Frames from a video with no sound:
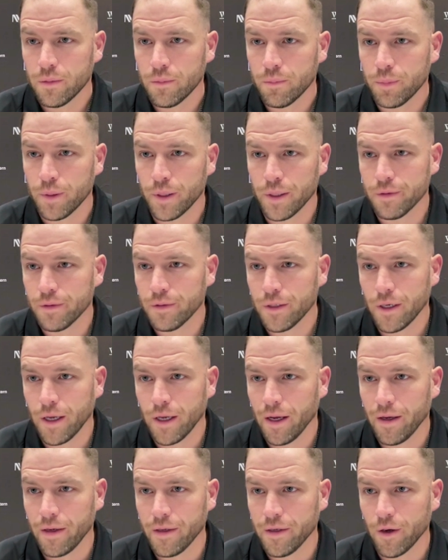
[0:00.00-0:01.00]
But,
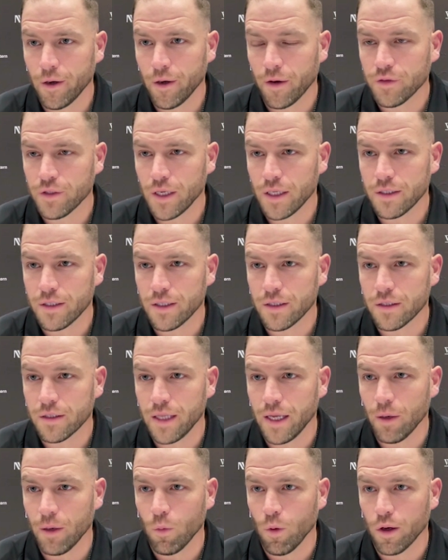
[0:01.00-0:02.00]
you know, I've said since
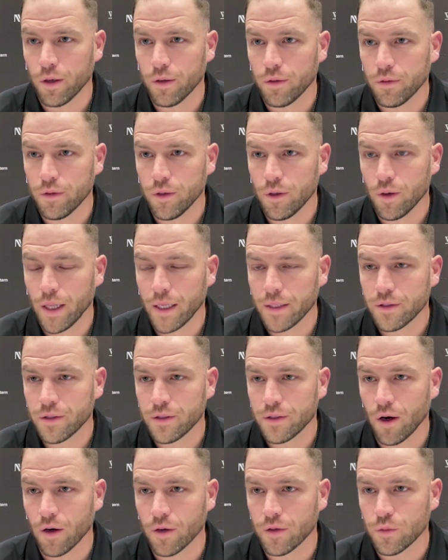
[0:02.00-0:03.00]
day one, you know, that
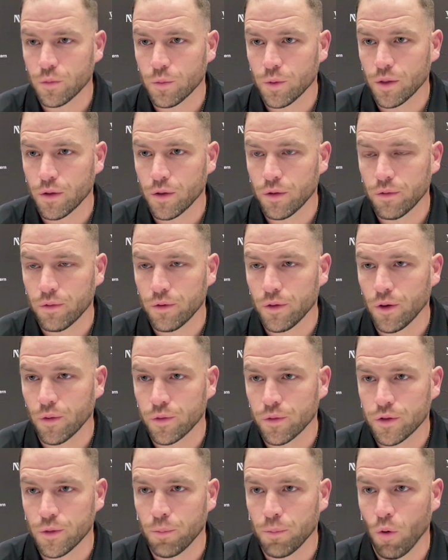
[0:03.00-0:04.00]
starts with, you know,
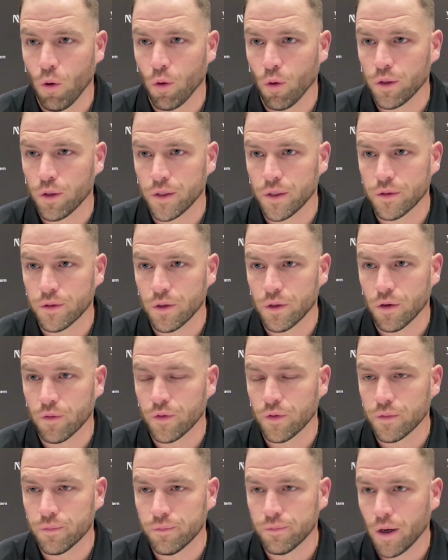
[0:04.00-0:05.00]
supporting and
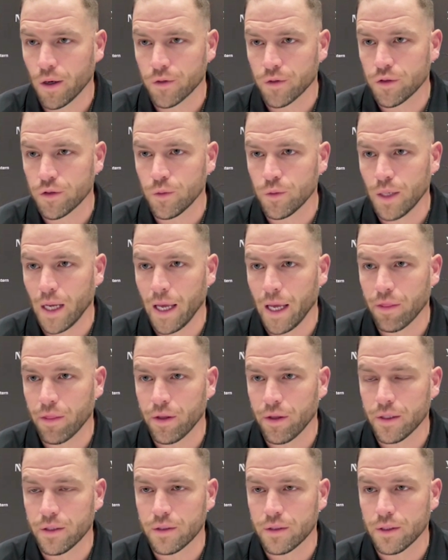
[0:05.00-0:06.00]
serving our student
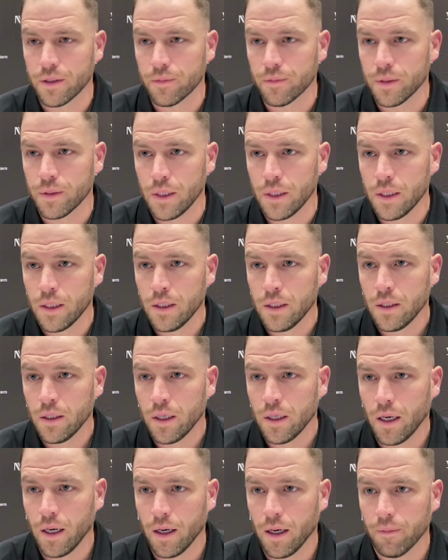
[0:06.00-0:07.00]
athletes. And,
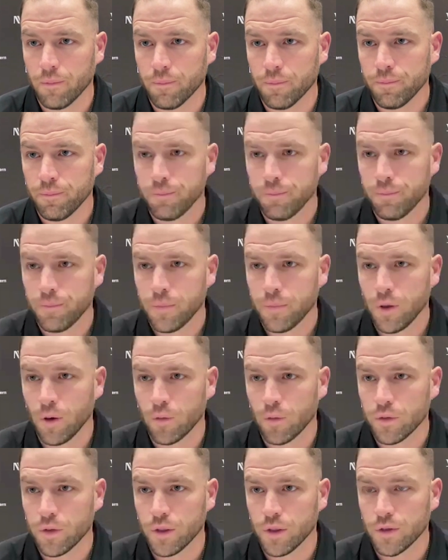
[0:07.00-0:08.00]
you
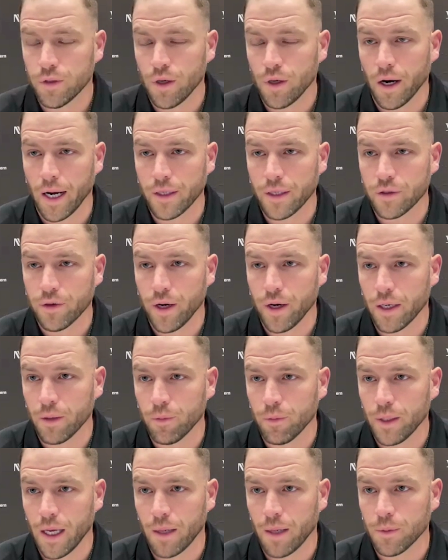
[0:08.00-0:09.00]
know, to our guys' credit,
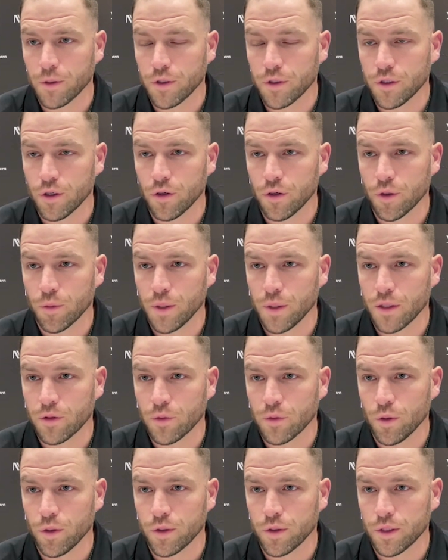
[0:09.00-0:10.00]
we got a mature group
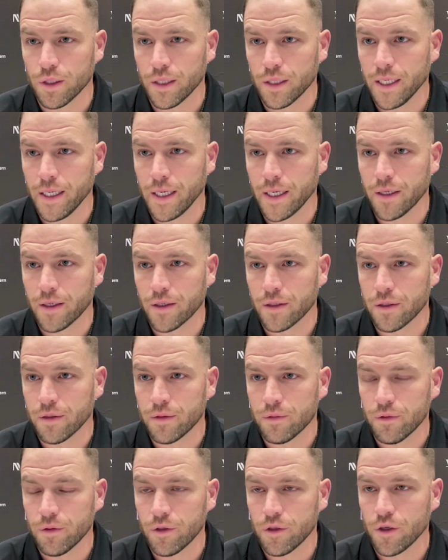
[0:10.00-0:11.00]
that's willing to lean
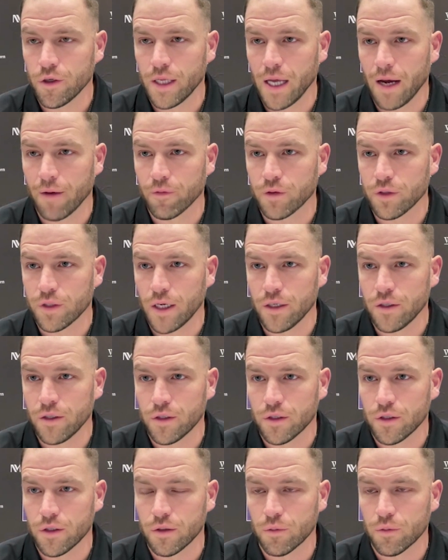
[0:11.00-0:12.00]
into good
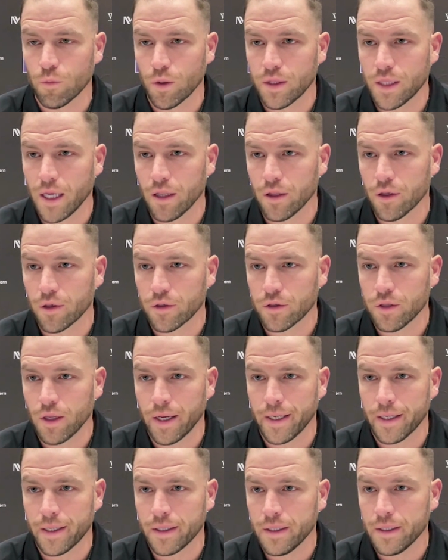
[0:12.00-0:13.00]
conversations and what that looks
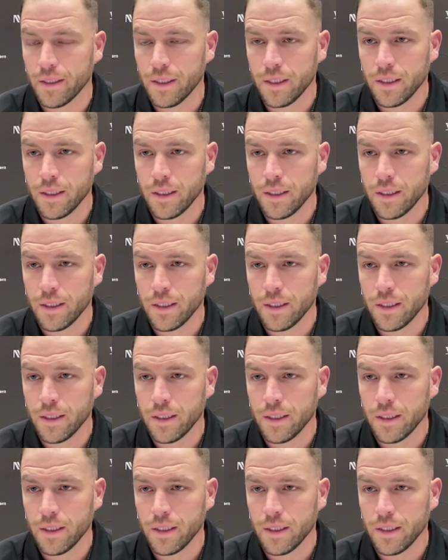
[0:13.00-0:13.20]
like.